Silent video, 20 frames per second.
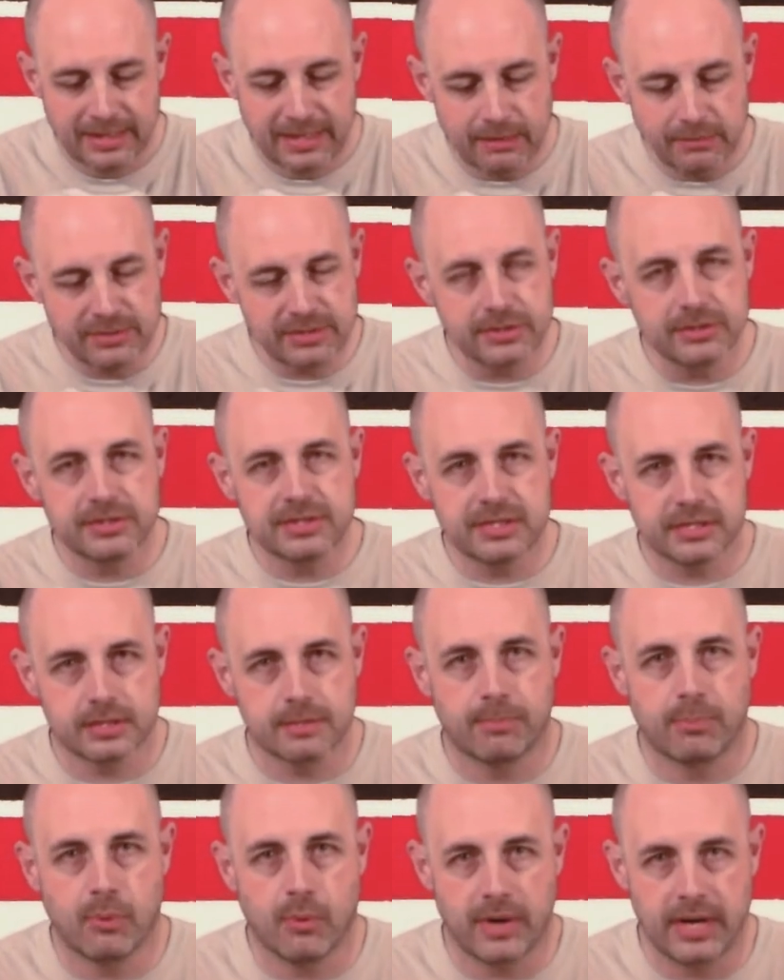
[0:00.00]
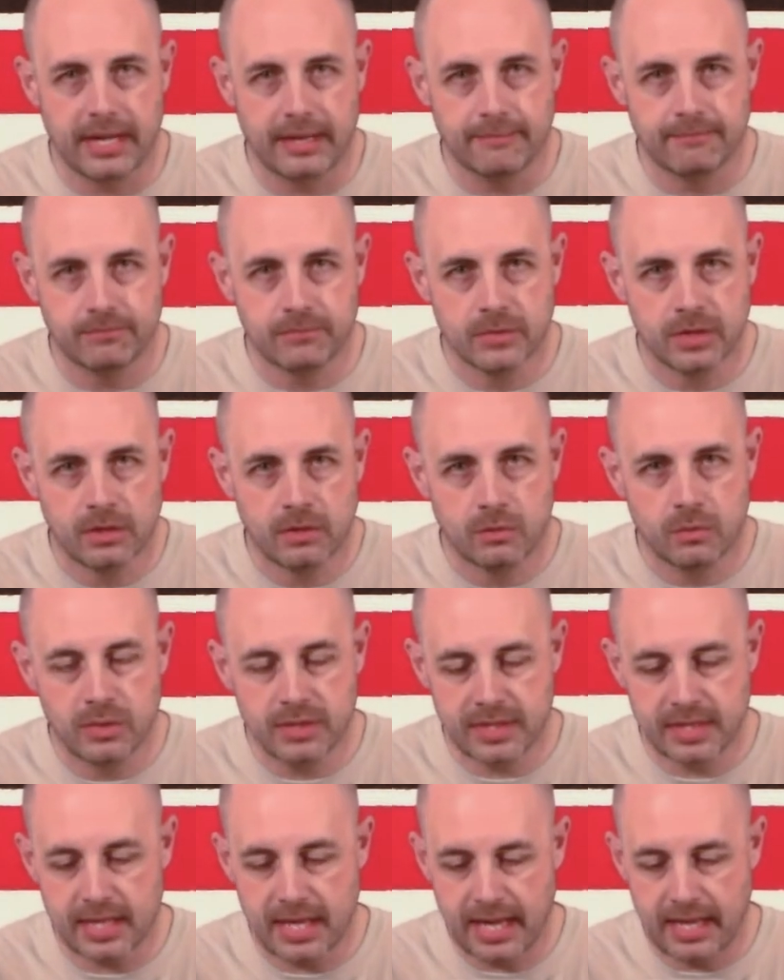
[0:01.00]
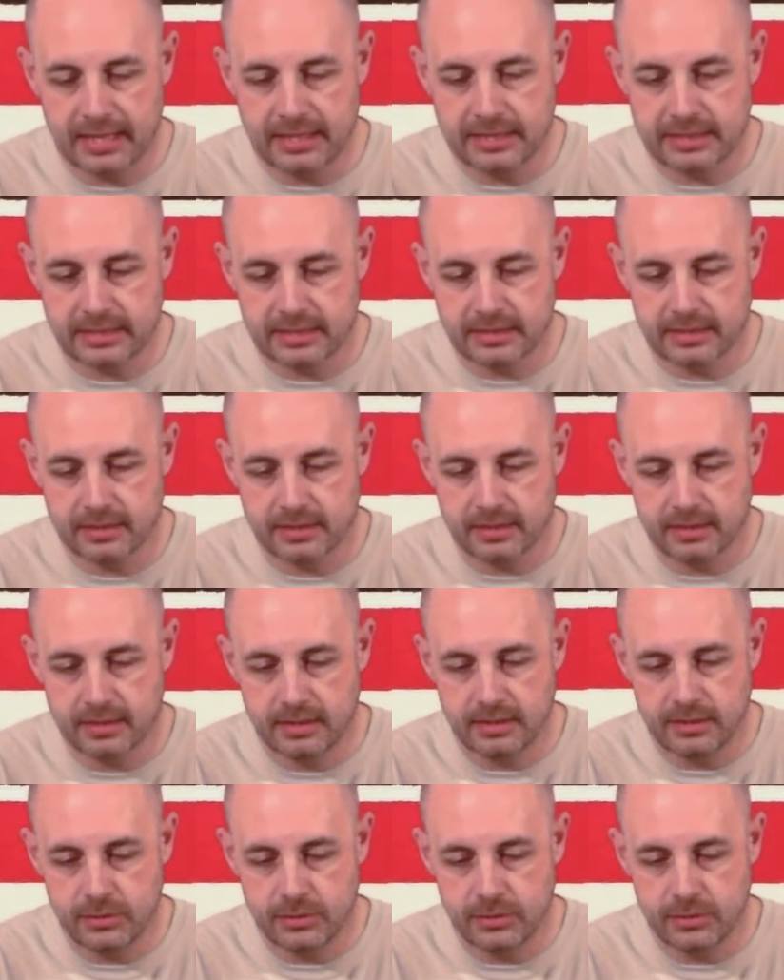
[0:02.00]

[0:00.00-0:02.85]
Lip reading: That was a little disappointing. With as